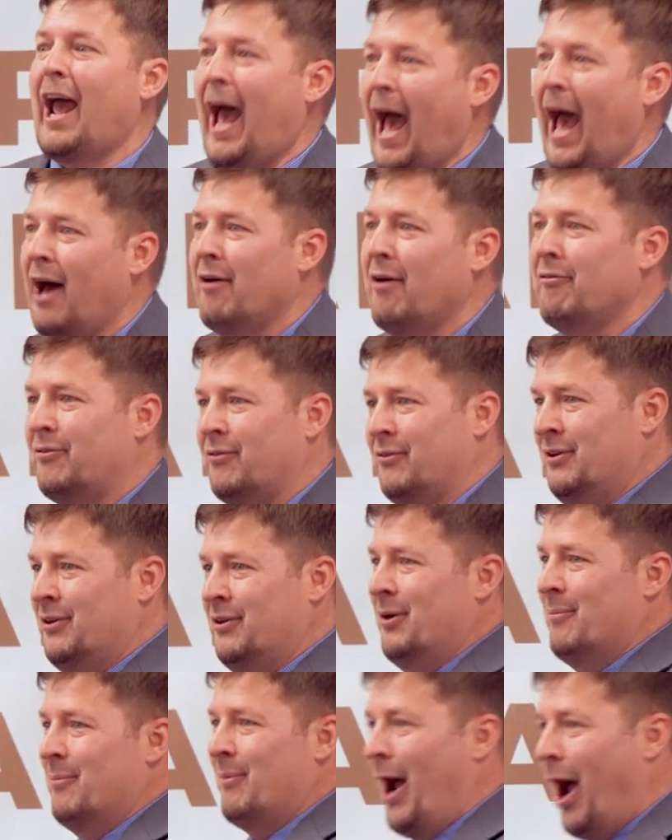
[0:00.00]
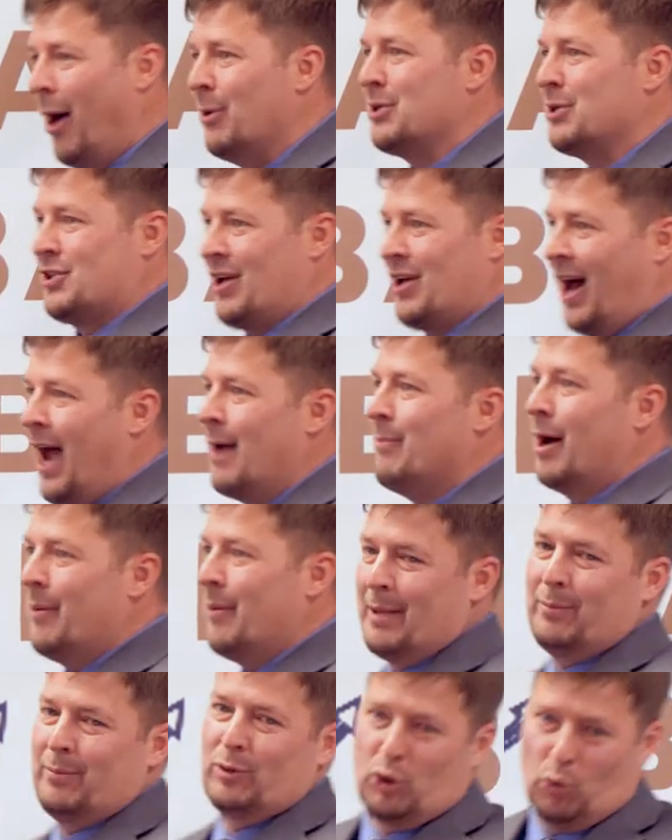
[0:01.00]
have by how much time I'm
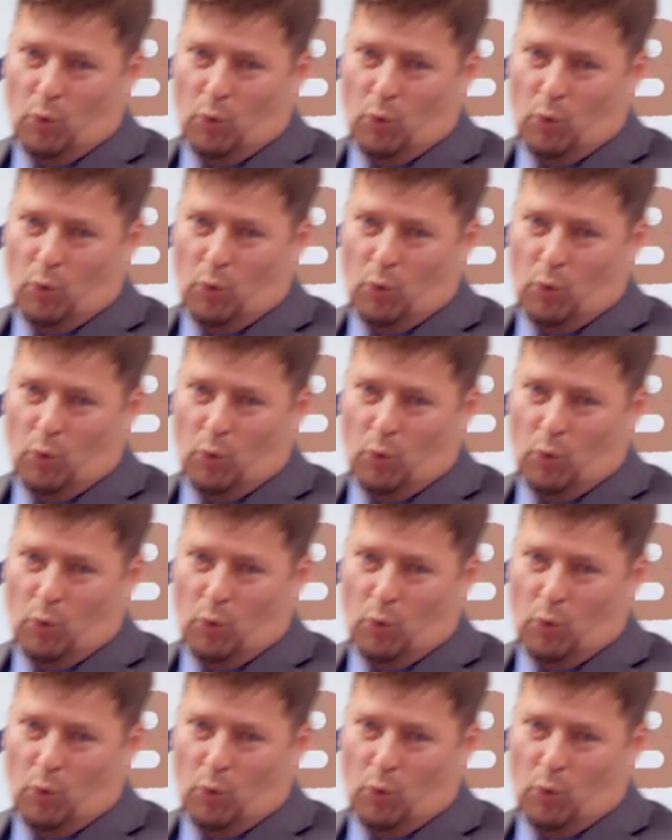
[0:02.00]
able to